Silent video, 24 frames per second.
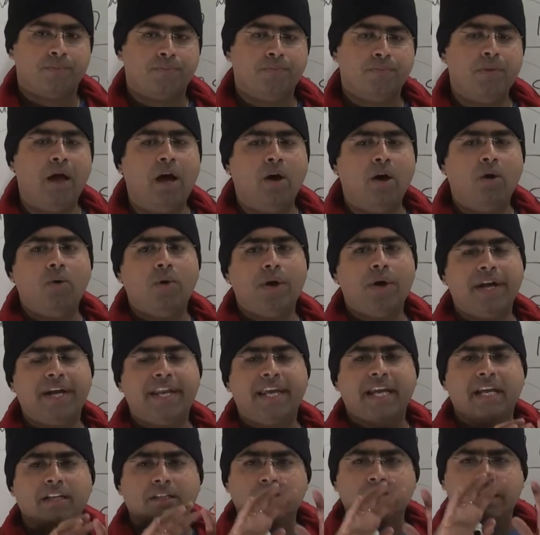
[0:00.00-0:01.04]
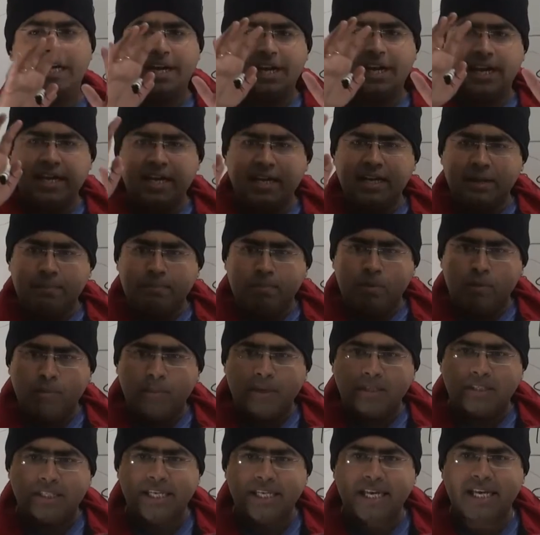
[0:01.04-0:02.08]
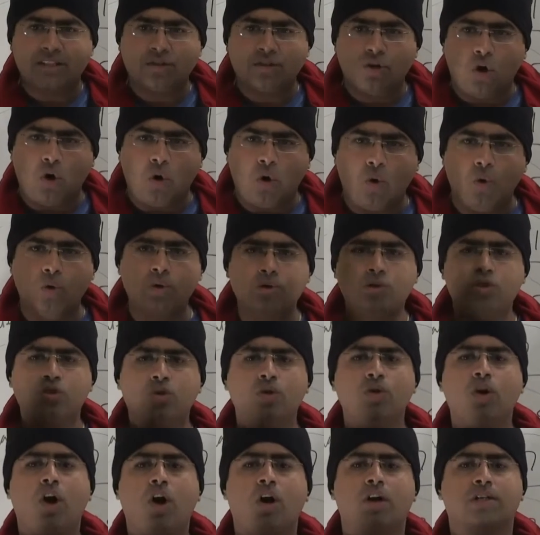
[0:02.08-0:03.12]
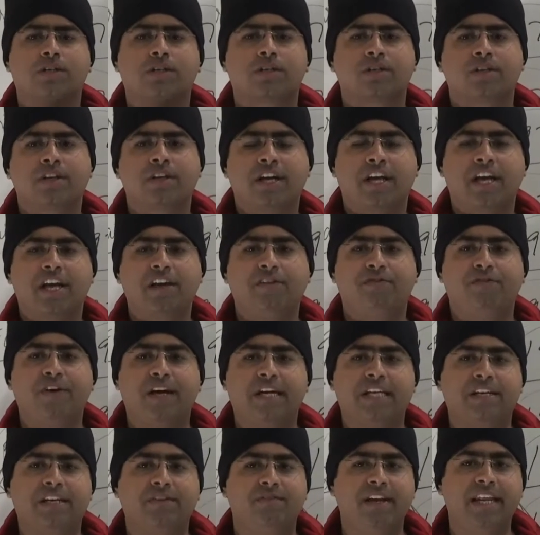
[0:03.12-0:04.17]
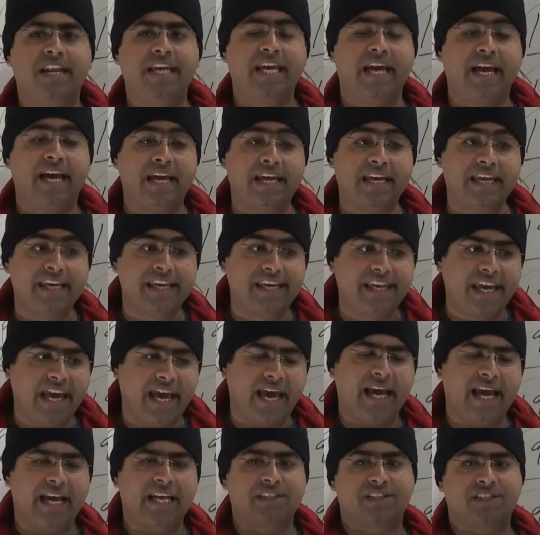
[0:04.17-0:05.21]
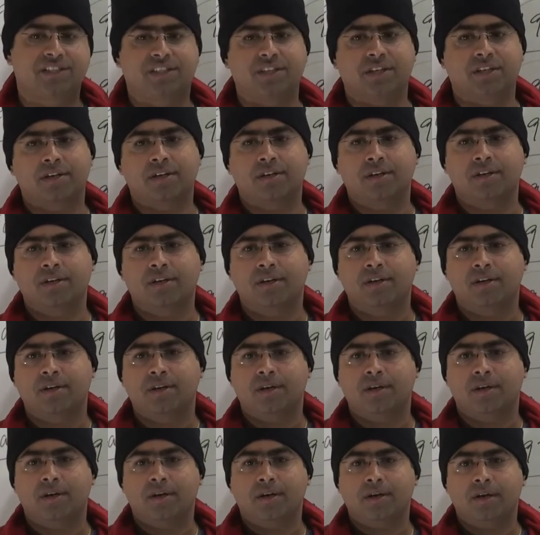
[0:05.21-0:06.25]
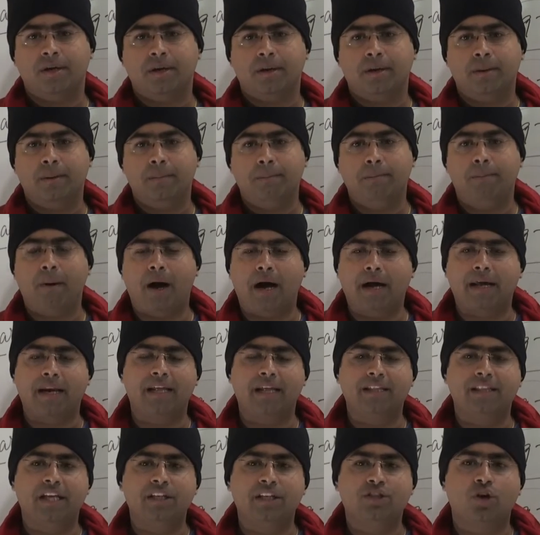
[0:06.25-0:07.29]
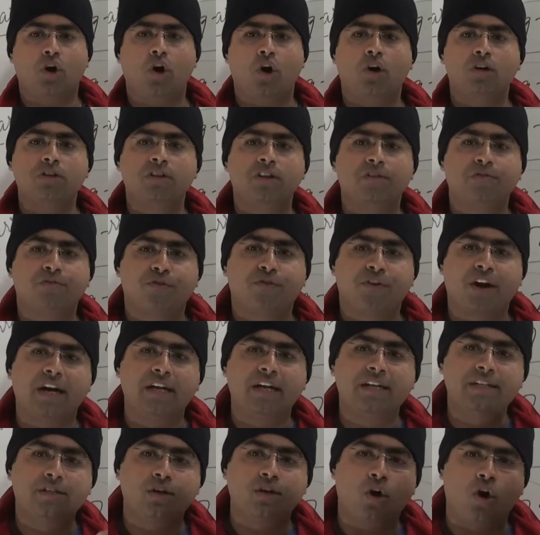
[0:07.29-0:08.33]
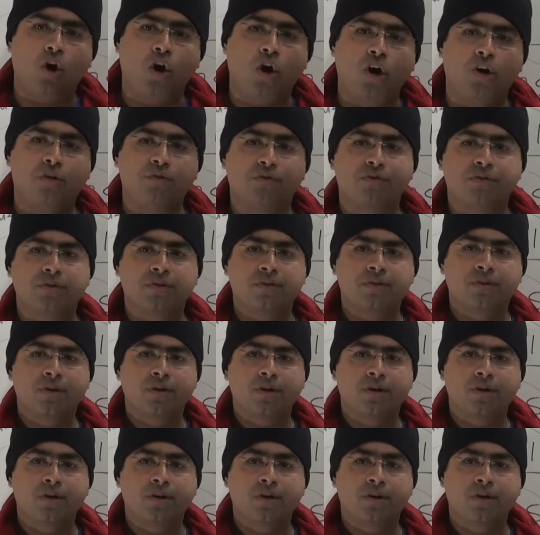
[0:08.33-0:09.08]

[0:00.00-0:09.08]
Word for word: Now, Indian diplomacy has also not effectively engaged Bangladesh on the front of